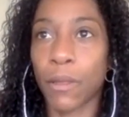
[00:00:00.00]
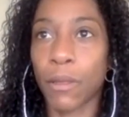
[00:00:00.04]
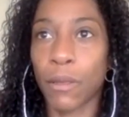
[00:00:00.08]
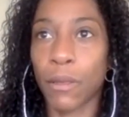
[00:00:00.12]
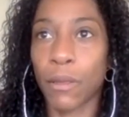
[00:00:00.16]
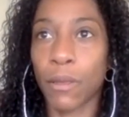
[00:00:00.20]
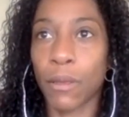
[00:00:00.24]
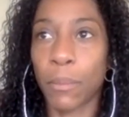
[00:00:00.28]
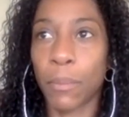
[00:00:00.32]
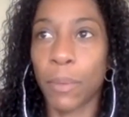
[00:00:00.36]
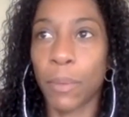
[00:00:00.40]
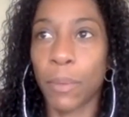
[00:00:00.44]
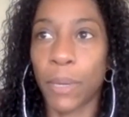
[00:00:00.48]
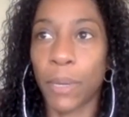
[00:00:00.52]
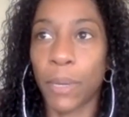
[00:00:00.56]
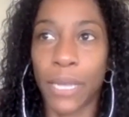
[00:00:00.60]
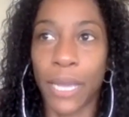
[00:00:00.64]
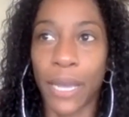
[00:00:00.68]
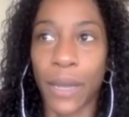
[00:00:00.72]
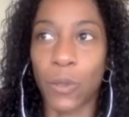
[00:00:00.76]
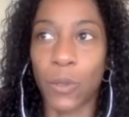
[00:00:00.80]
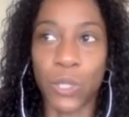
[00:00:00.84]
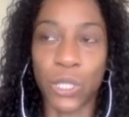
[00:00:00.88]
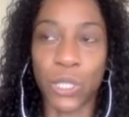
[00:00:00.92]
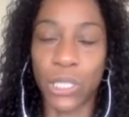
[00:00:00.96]
but now
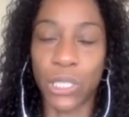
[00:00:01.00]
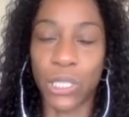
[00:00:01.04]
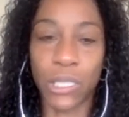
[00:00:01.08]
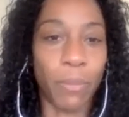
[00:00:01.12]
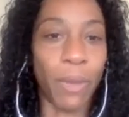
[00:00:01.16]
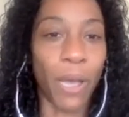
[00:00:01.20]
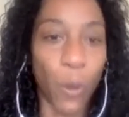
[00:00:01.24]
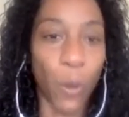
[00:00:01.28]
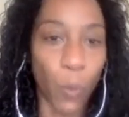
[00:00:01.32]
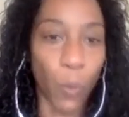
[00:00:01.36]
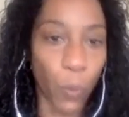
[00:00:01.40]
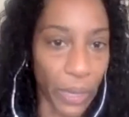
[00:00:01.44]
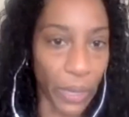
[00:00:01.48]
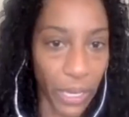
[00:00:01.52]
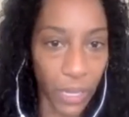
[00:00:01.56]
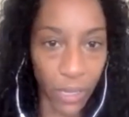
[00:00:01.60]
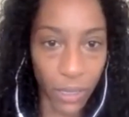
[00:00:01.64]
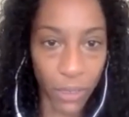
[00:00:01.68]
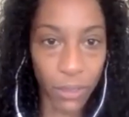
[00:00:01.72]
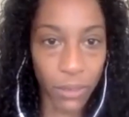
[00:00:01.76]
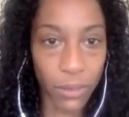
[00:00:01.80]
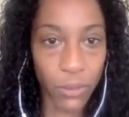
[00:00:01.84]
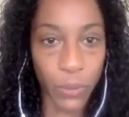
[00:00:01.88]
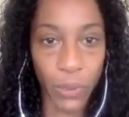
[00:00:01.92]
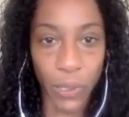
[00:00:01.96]
it's just about winning.
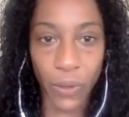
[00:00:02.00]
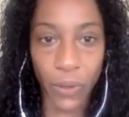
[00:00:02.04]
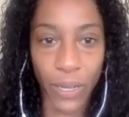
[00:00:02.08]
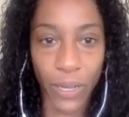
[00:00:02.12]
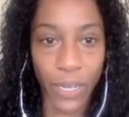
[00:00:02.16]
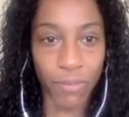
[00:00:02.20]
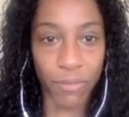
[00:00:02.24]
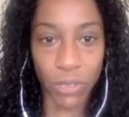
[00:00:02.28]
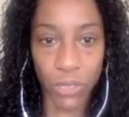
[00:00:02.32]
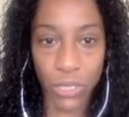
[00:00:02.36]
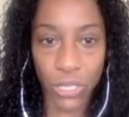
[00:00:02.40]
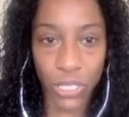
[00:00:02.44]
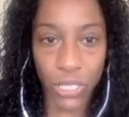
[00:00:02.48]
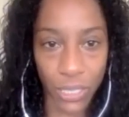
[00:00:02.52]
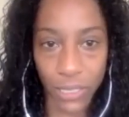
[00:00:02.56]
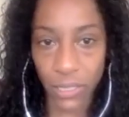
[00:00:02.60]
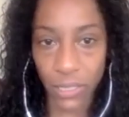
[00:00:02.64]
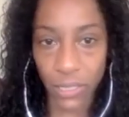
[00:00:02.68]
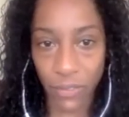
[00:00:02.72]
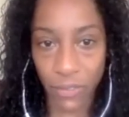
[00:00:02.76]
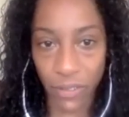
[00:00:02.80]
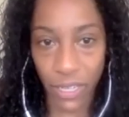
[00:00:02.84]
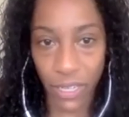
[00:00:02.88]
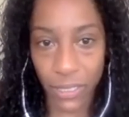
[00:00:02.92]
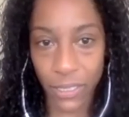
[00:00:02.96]
We don't have to chase the
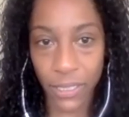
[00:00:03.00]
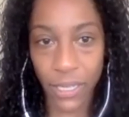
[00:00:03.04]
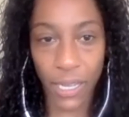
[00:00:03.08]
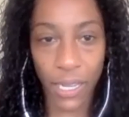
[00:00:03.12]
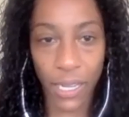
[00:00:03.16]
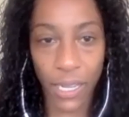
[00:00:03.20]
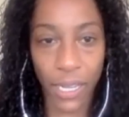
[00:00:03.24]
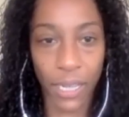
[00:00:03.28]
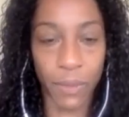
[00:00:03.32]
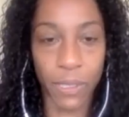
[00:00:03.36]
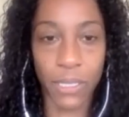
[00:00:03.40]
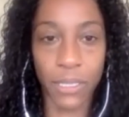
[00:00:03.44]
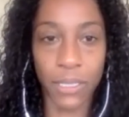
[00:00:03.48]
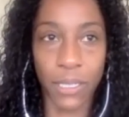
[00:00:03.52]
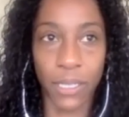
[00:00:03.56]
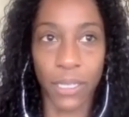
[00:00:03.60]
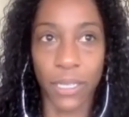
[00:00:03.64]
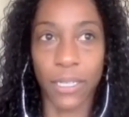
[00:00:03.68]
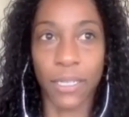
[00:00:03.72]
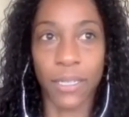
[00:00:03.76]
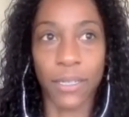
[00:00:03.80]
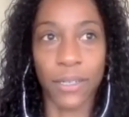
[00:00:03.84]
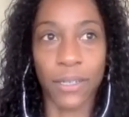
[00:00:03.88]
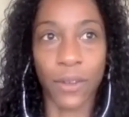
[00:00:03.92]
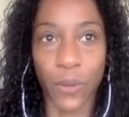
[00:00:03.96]
fast time. It's like,
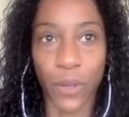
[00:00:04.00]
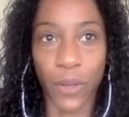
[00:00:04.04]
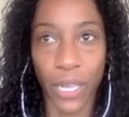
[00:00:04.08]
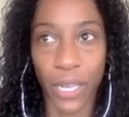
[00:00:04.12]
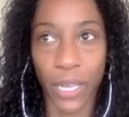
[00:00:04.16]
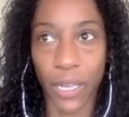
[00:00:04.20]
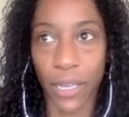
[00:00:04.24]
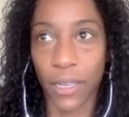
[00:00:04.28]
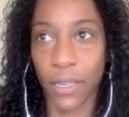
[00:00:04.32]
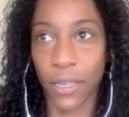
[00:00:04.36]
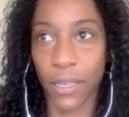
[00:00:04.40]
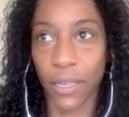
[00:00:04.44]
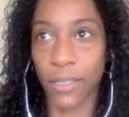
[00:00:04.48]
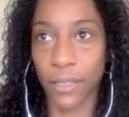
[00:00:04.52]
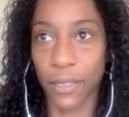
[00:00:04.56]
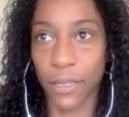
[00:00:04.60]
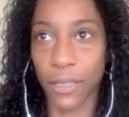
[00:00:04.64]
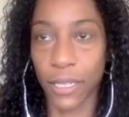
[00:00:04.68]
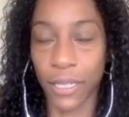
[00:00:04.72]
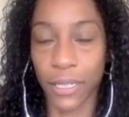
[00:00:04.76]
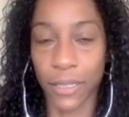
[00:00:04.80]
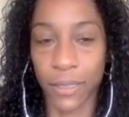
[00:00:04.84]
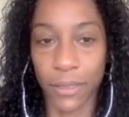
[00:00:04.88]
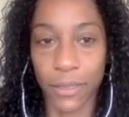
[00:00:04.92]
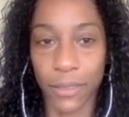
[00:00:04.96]
okay,
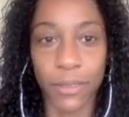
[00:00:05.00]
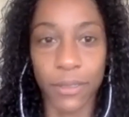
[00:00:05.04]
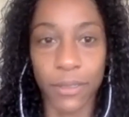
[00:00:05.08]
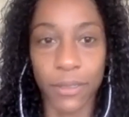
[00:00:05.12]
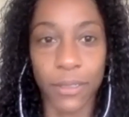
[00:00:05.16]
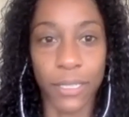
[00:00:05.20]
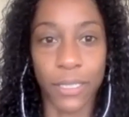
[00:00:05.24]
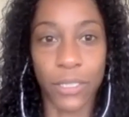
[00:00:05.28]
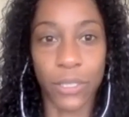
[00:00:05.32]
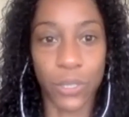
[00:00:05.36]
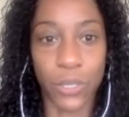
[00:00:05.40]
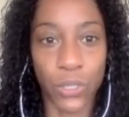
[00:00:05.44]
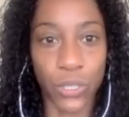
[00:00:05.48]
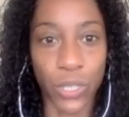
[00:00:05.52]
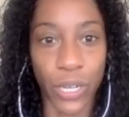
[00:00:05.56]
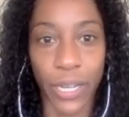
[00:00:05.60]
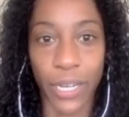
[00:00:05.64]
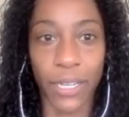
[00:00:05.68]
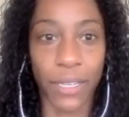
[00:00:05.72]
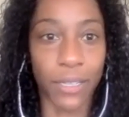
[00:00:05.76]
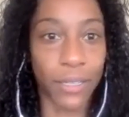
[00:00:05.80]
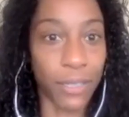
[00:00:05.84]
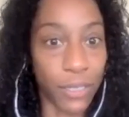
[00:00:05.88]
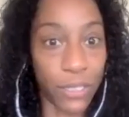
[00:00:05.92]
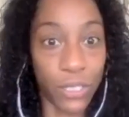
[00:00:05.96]
let's try
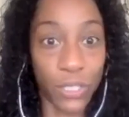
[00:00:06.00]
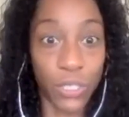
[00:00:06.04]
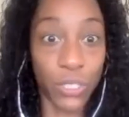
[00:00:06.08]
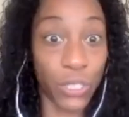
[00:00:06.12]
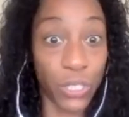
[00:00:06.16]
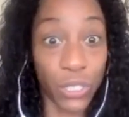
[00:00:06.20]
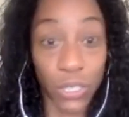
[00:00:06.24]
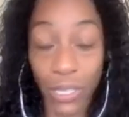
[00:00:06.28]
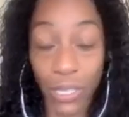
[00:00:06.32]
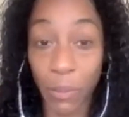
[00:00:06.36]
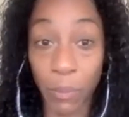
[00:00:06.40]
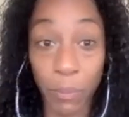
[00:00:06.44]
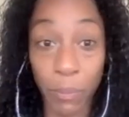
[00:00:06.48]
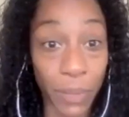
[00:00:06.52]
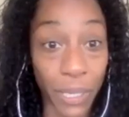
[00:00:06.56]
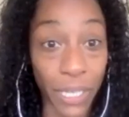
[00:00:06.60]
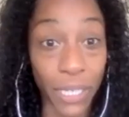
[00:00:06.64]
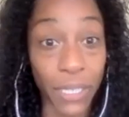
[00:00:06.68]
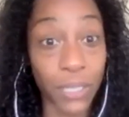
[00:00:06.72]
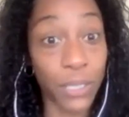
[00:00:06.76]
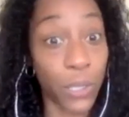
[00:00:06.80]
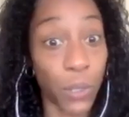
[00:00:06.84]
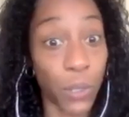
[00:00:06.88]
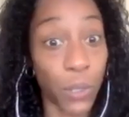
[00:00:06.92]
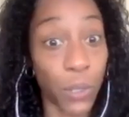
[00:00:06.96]
it. Let's just compete
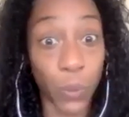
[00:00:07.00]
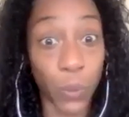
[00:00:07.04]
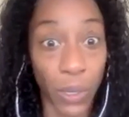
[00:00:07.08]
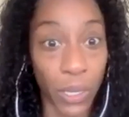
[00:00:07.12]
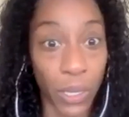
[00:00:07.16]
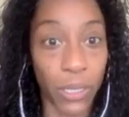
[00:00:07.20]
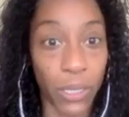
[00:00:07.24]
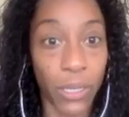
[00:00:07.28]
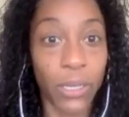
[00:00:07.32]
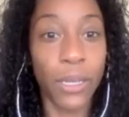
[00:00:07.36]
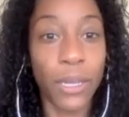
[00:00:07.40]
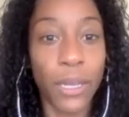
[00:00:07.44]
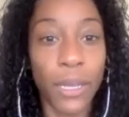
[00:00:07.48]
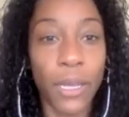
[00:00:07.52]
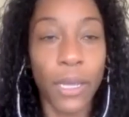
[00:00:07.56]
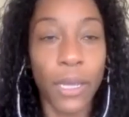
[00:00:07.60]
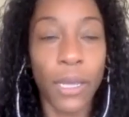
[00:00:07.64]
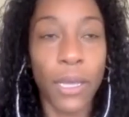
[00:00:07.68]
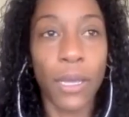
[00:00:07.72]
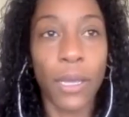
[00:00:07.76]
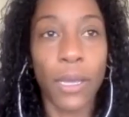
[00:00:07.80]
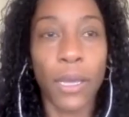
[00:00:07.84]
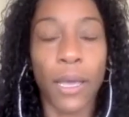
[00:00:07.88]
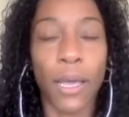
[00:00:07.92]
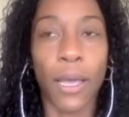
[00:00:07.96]
to win.
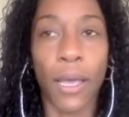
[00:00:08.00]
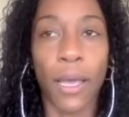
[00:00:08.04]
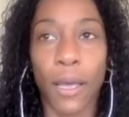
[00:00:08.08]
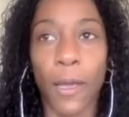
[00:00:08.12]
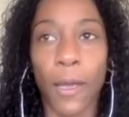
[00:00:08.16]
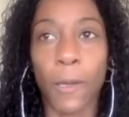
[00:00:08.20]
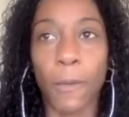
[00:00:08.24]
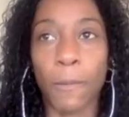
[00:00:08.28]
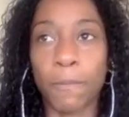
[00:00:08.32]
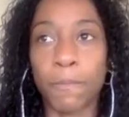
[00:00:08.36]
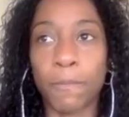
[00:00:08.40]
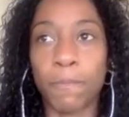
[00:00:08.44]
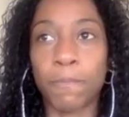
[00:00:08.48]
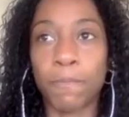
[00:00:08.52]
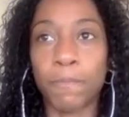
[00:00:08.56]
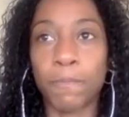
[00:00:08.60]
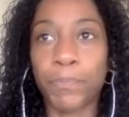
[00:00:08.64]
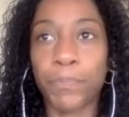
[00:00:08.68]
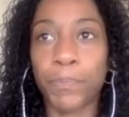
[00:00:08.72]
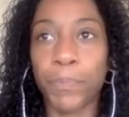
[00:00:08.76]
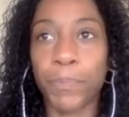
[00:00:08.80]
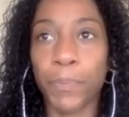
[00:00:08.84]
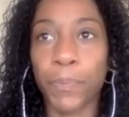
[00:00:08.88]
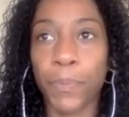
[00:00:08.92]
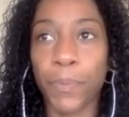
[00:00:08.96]
Um,
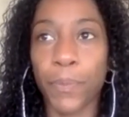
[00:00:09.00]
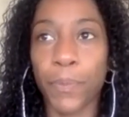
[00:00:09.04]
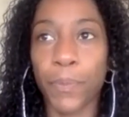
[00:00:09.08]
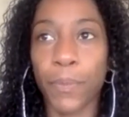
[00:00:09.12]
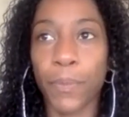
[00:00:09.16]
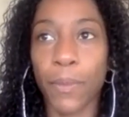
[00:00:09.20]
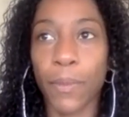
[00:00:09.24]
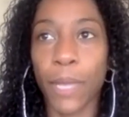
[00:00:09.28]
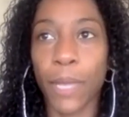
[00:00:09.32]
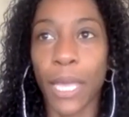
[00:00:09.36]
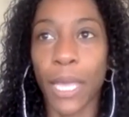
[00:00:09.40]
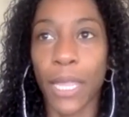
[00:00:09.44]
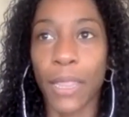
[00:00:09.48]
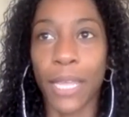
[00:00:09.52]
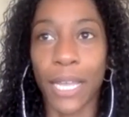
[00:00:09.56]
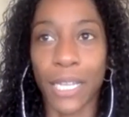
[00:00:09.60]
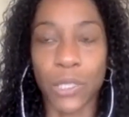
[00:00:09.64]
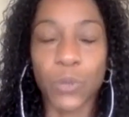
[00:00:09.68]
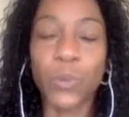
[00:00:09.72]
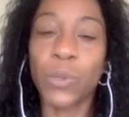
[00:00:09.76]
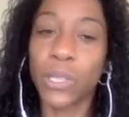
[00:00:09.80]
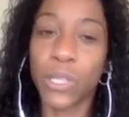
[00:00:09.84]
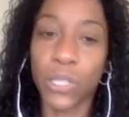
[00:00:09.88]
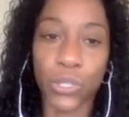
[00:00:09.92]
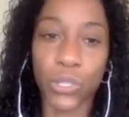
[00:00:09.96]
and that's
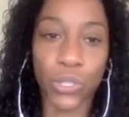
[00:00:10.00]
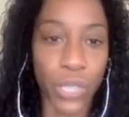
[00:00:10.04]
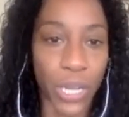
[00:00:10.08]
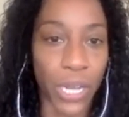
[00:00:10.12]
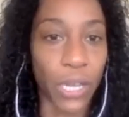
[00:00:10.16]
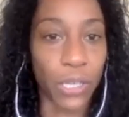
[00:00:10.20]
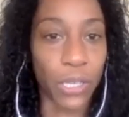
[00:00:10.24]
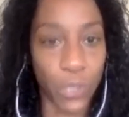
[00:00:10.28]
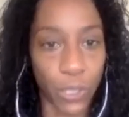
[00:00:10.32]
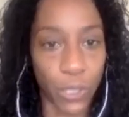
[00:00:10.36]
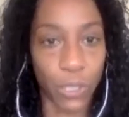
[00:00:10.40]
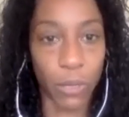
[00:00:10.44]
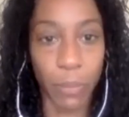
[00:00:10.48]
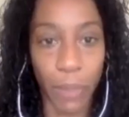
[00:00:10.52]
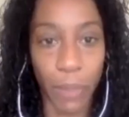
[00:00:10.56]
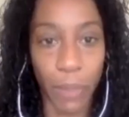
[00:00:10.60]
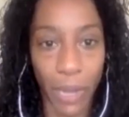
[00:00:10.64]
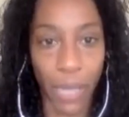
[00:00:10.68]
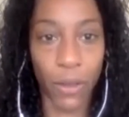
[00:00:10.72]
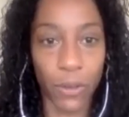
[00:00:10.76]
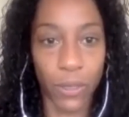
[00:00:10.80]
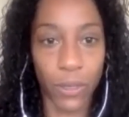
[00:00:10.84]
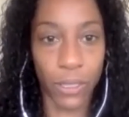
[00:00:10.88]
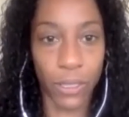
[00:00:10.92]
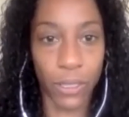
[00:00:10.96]
what the trials are about.
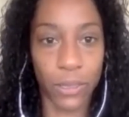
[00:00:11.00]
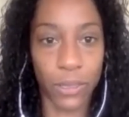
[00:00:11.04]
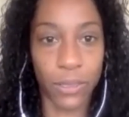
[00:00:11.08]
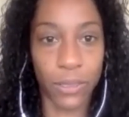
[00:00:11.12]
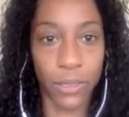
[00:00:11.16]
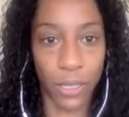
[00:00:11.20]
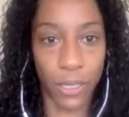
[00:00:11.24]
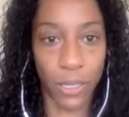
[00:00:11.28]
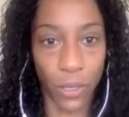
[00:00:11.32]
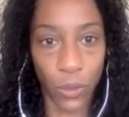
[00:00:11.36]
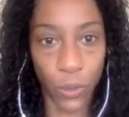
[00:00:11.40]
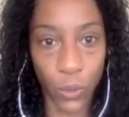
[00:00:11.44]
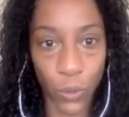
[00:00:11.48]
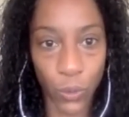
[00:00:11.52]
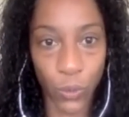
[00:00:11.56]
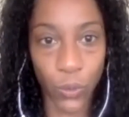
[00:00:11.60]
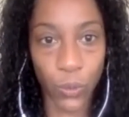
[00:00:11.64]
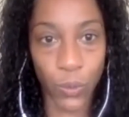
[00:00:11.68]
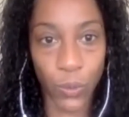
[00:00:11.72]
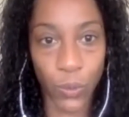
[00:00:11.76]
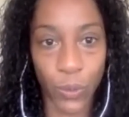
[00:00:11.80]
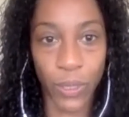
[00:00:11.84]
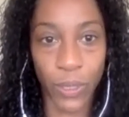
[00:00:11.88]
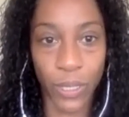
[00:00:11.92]
It's like who